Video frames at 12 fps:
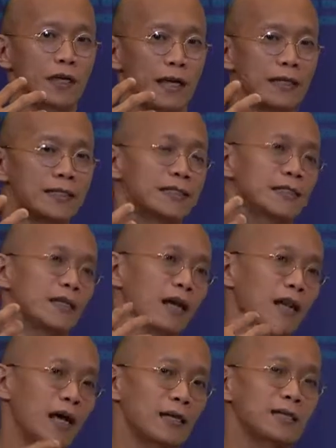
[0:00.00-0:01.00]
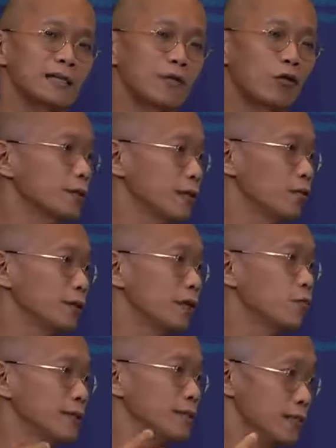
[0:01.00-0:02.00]
as the last lockdown
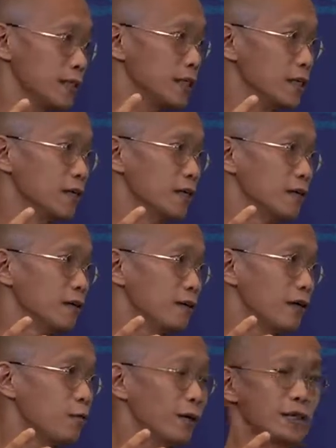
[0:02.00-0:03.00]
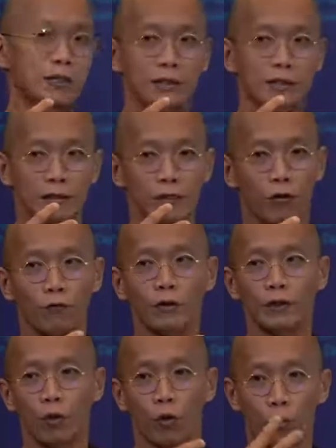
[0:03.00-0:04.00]
that we see, right, where it's
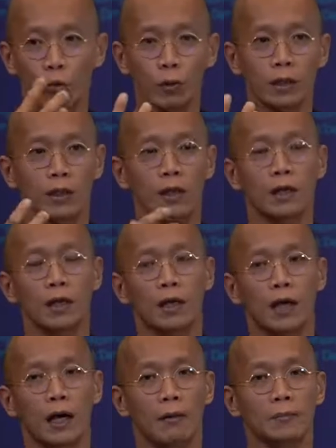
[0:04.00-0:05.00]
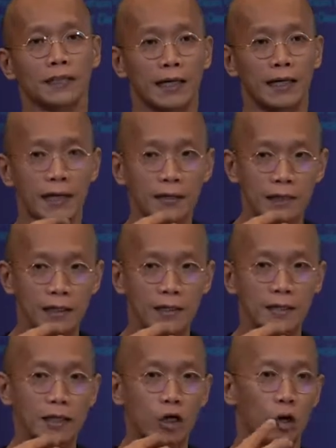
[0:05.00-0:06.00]
involving the whole world. Second thing
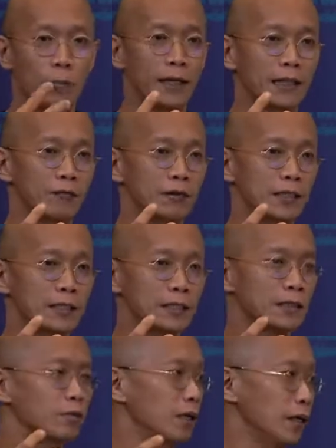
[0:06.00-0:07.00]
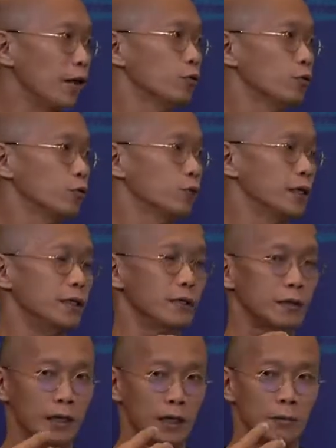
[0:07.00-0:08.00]
is economic activities are still allowed to
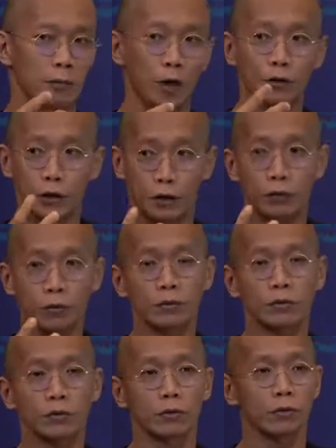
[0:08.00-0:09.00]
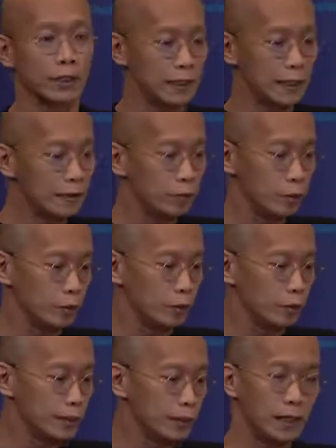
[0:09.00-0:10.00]
be continue. So again, we
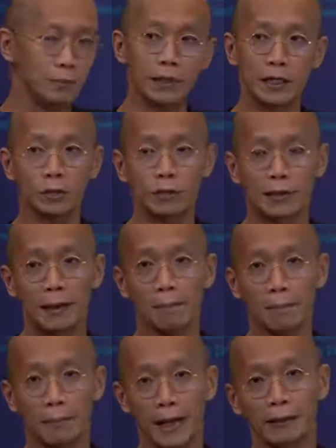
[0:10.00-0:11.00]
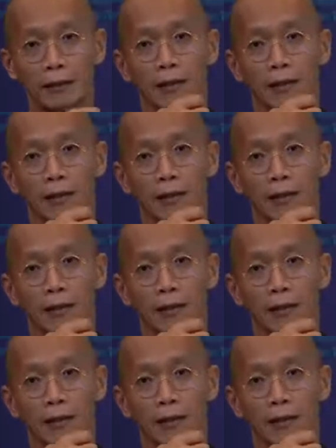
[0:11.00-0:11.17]
don't see the implication be that bad.